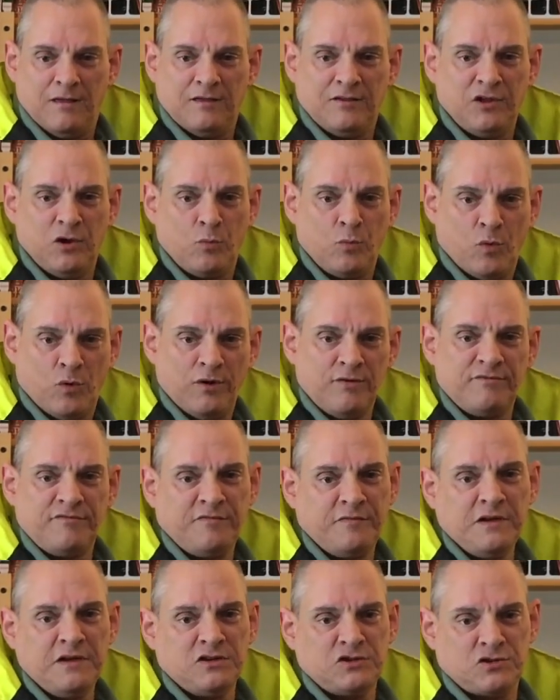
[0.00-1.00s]
you want
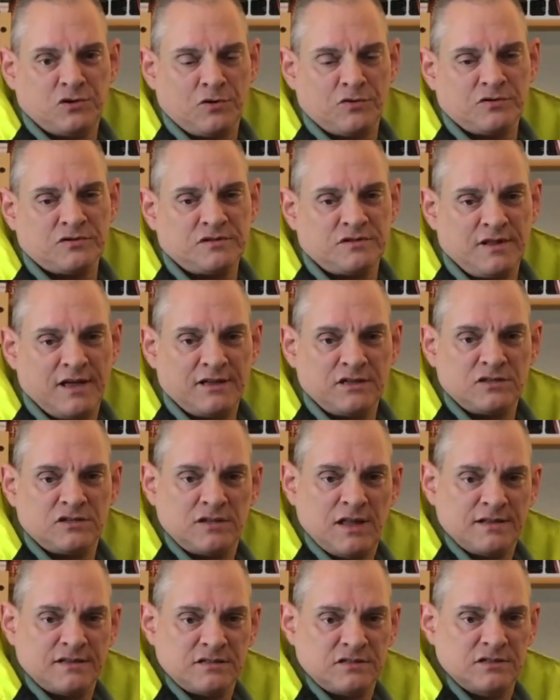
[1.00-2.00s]
features.
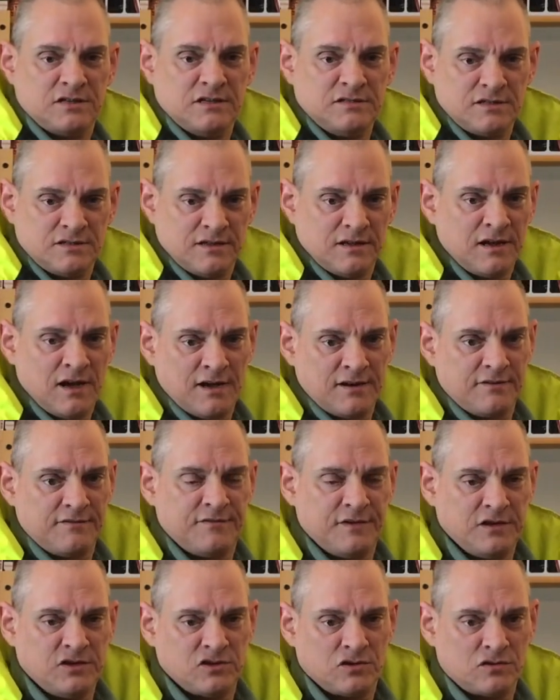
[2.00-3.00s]
These are the kind of
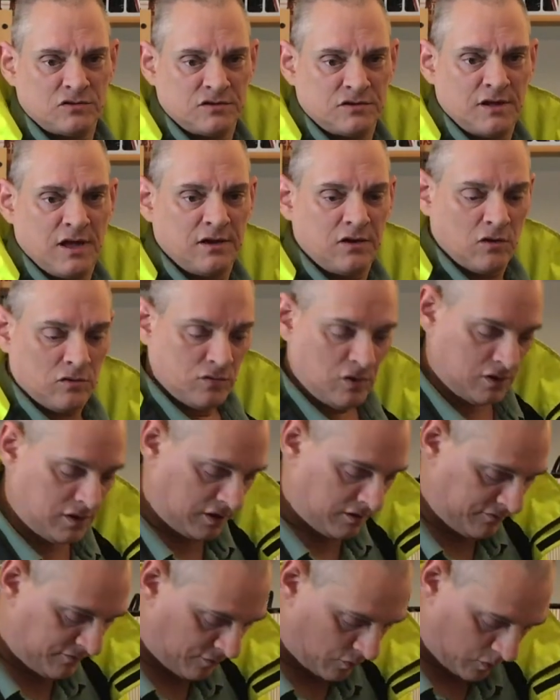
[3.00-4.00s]
features that you're
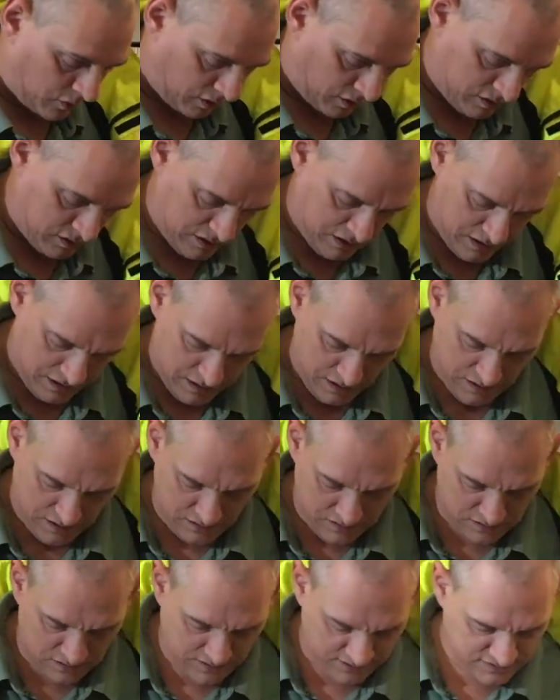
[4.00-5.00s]
looking for.
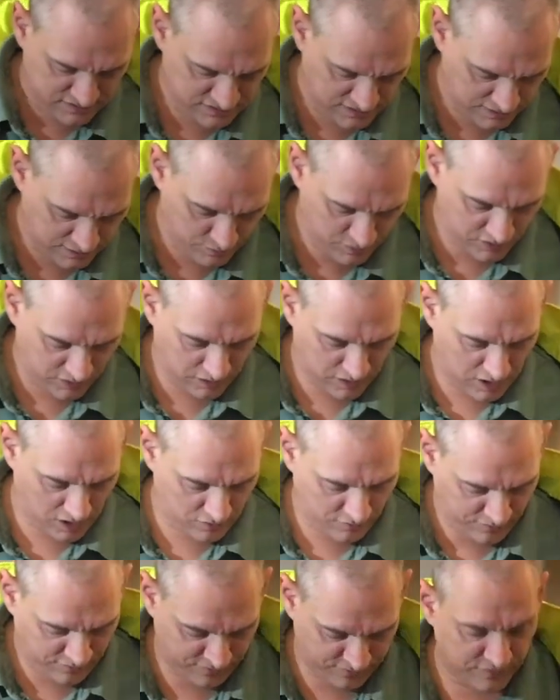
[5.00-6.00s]
The next thing I'm going to
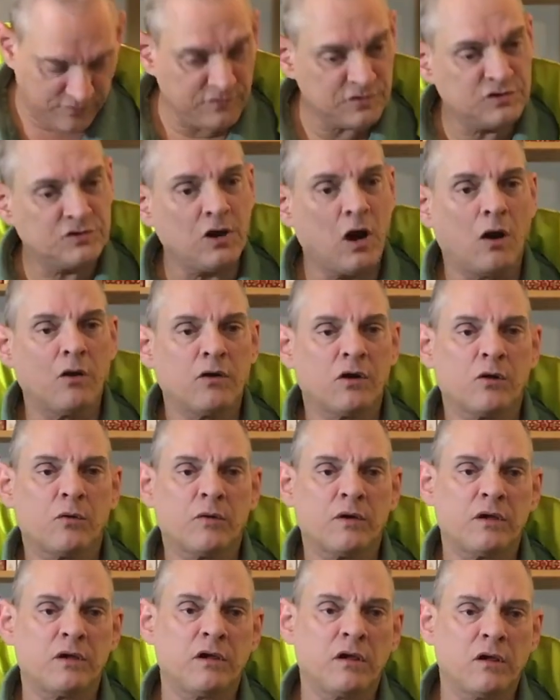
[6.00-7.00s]
go show
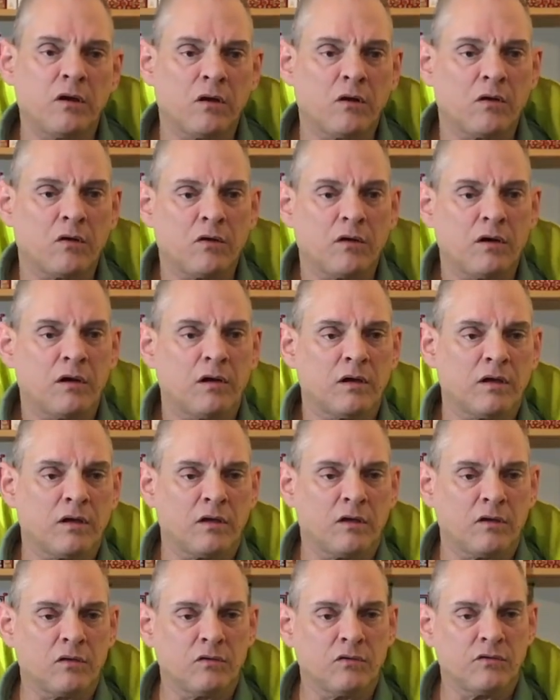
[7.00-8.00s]
you here
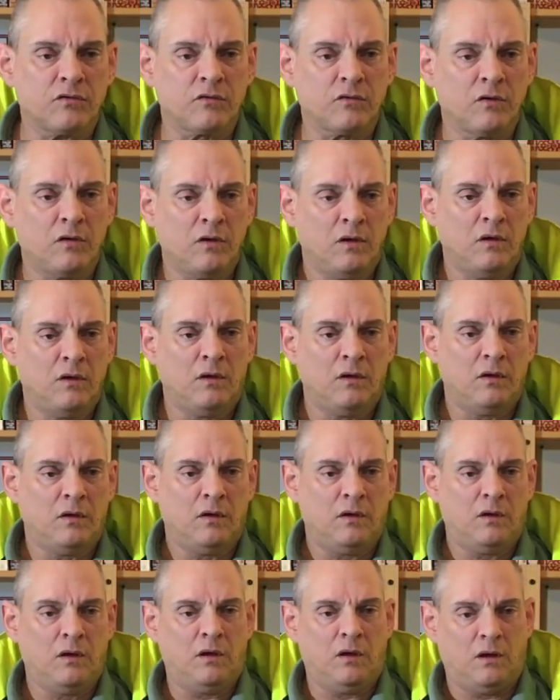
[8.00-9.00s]
is,
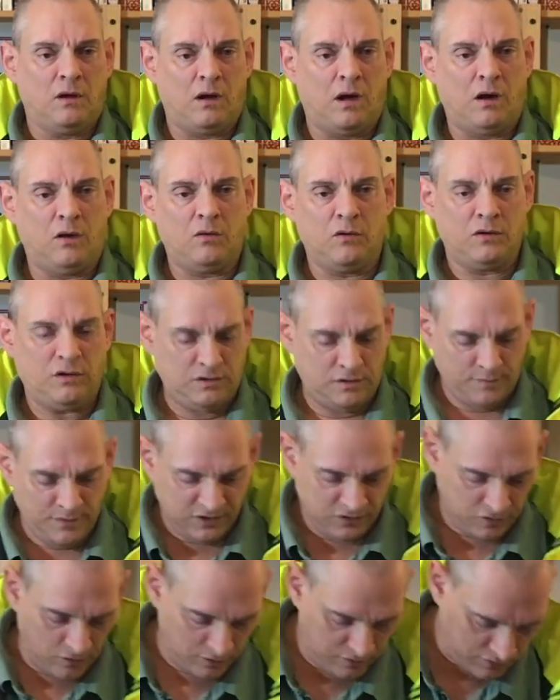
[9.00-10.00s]
let me
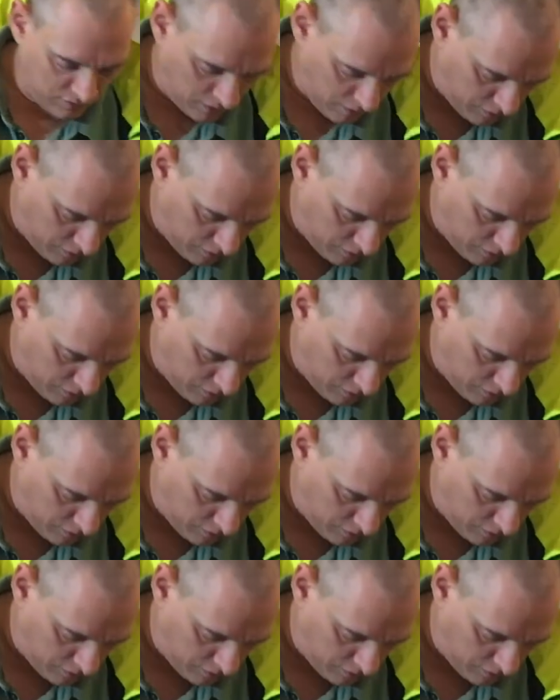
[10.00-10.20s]
show you the